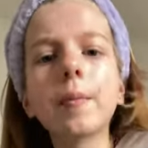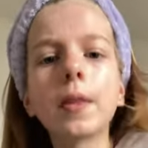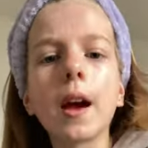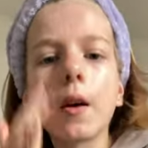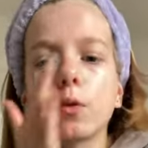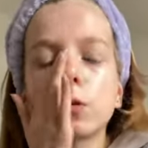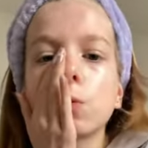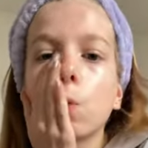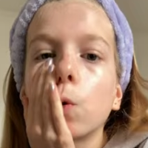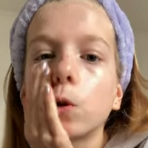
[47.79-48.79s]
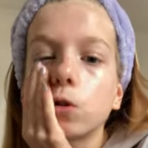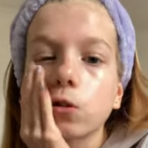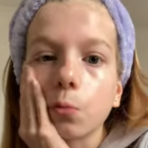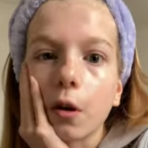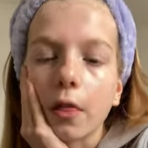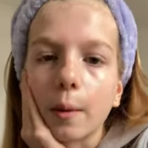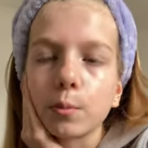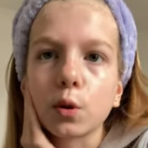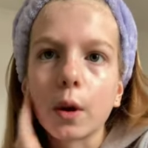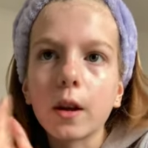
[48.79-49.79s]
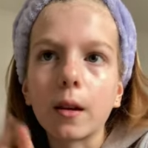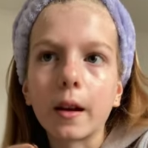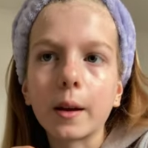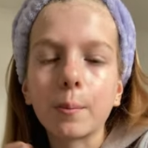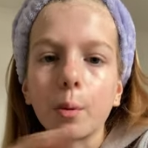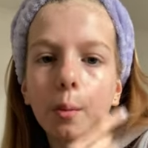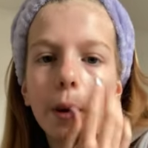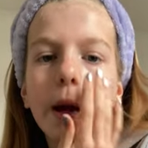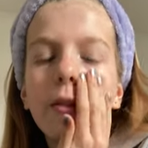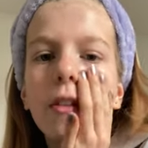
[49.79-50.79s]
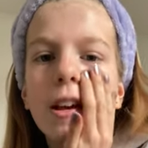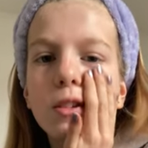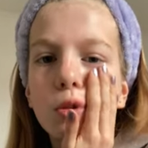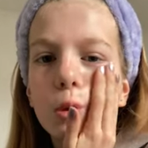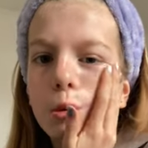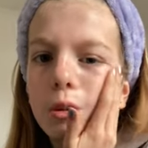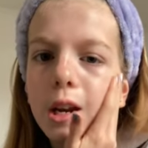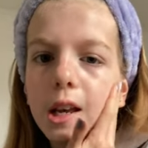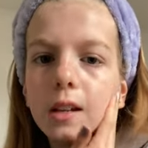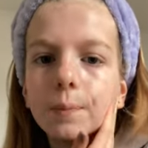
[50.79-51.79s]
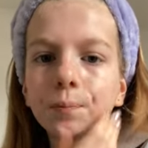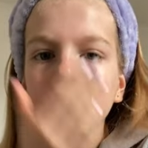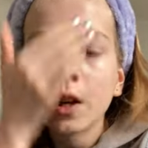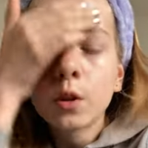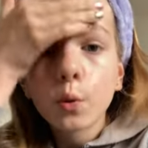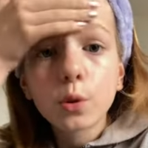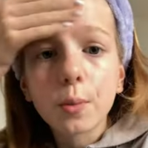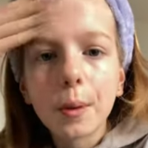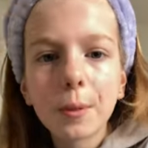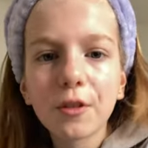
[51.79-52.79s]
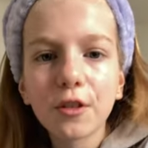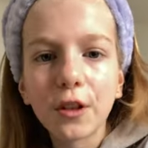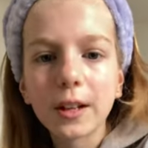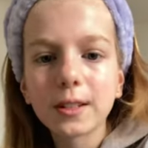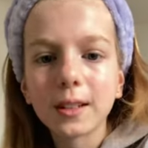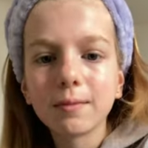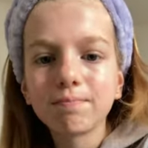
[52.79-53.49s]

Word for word: Yeah, I also ordered just one of them so I can like put my face oil in it to also make me feel fancy.